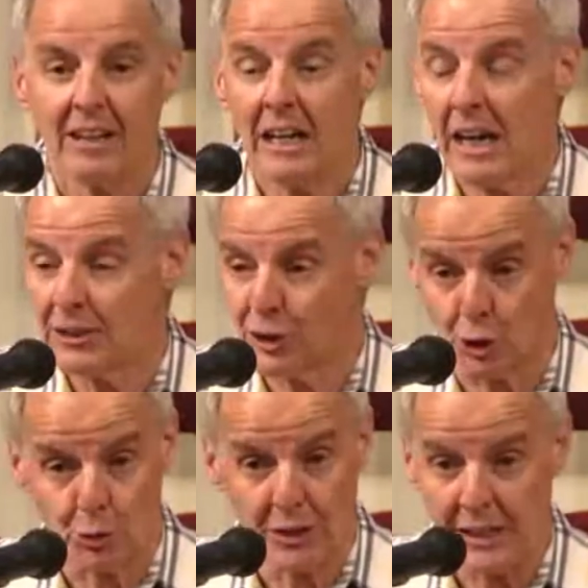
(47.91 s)
A Jew
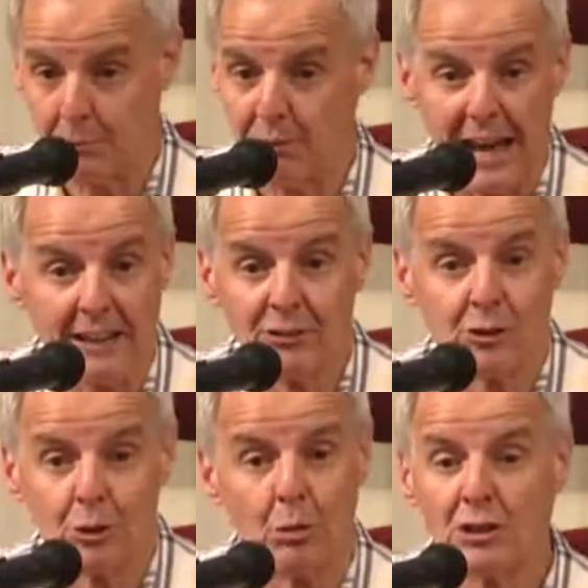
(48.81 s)
named
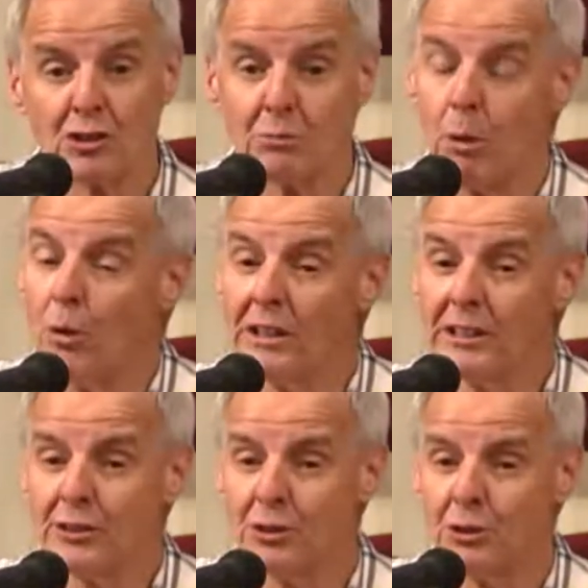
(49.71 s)
Daniel was appointed
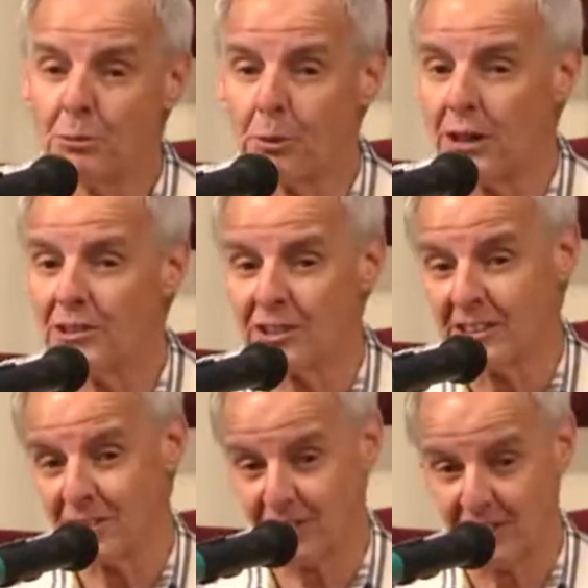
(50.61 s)
to the
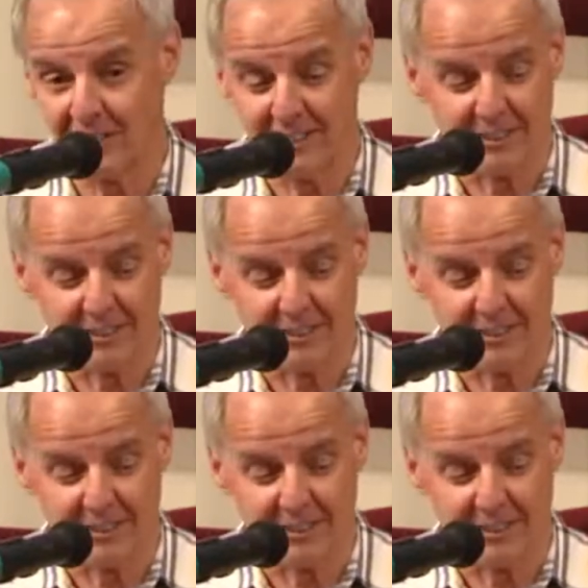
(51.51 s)
presidency.